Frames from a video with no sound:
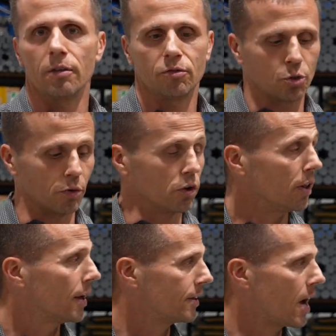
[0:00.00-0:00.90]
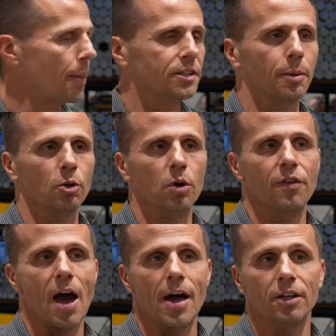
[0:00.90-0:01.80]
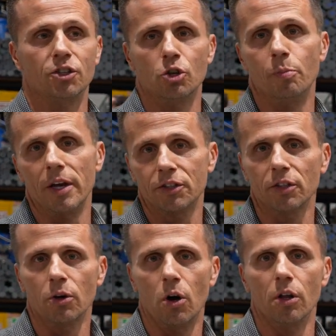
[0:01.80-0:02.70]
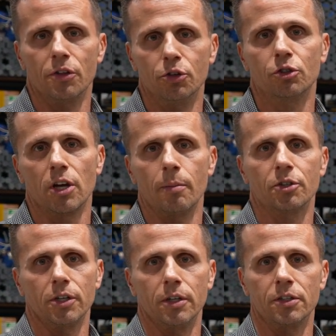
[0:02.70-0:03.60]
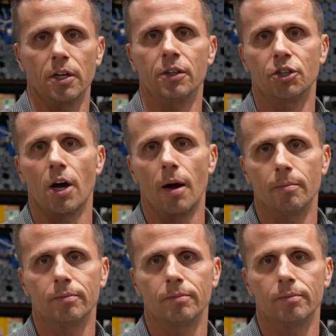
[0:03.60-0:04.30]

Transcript: So we really like that. That's something we've added to basically all of the Doosan machines in the shop.